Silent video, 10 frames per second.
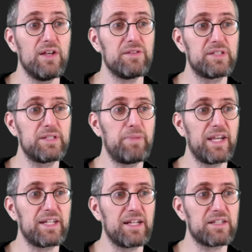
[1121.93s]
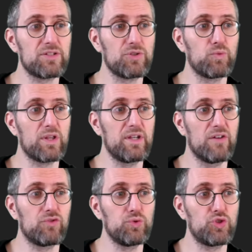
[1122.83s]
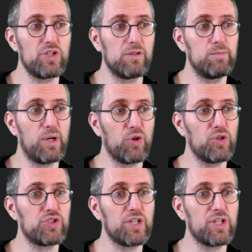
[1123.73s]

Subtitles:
This debate enters on whether evolutionary biology